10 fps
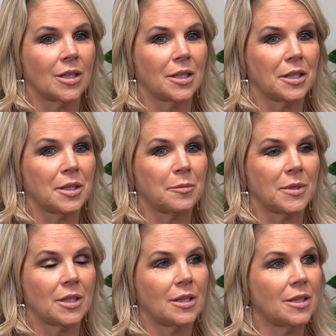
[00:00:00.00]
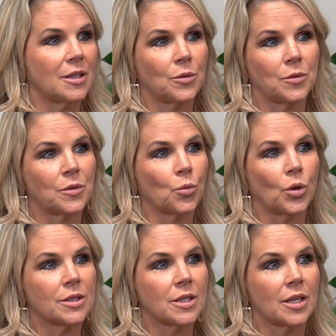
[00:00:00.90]
And then
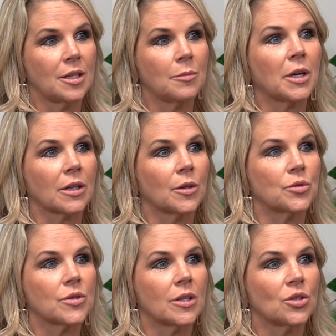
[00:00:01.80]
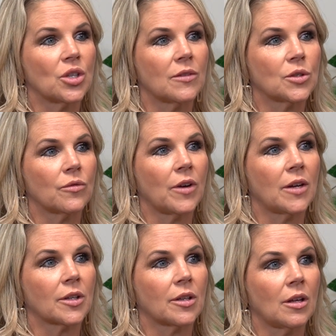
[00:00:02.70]
one day my coach said, you have till 5
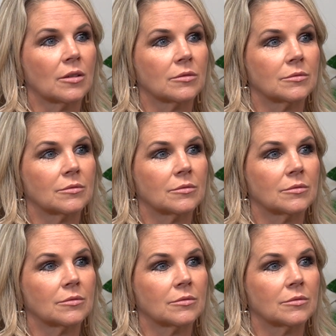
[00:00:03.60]
o'clock.